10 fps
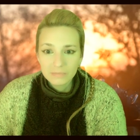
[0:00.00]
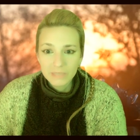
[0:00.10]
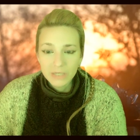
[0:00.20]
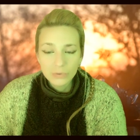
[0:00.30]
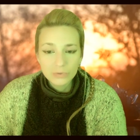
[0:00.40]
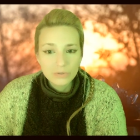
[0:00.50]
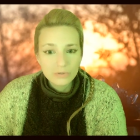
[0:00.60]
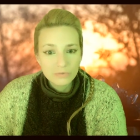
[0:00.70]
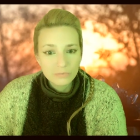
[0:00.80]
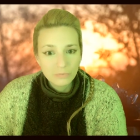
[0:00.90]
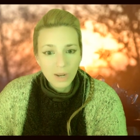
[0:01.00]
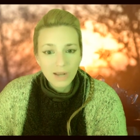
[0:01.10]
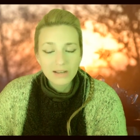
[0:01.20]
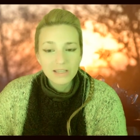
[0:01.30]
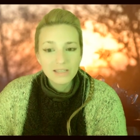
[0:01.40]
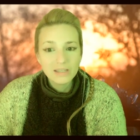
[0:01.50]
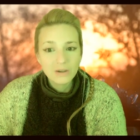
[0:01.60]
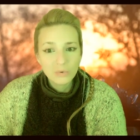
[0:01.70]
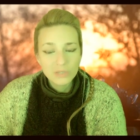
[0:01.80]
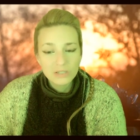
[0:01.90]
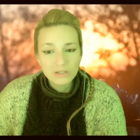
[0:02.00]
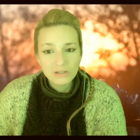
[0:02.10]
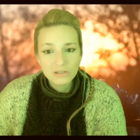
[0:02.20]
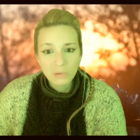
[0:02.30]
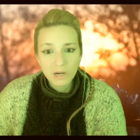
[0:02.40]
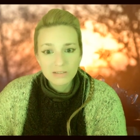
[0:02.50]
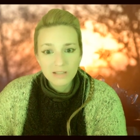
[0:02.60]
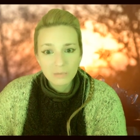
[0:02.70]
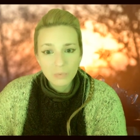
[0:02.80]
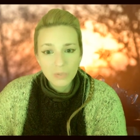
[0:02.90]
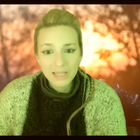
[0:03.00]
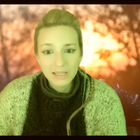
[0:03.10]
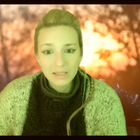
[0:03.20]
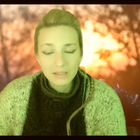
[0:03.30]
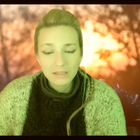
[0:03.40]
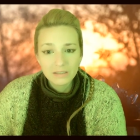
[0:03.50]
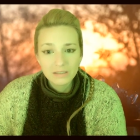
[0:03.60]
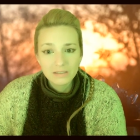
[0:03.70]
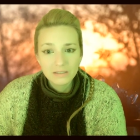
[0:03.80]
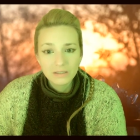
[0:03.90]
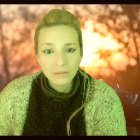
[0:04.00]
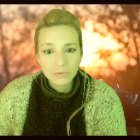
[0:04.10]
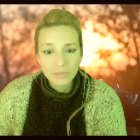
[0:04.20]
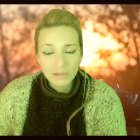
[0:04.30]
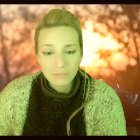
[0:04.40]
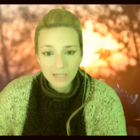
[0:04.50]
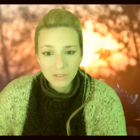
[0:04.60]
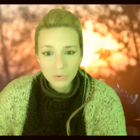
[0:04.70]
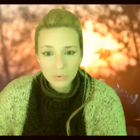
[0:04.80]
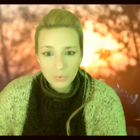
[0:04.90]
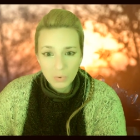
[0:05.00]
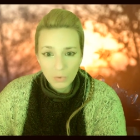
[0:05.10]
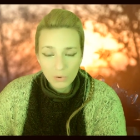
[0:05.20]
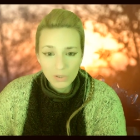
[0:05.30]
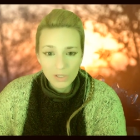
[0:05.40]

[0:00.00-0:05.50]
Because rarely original sparks are breaking through their mind control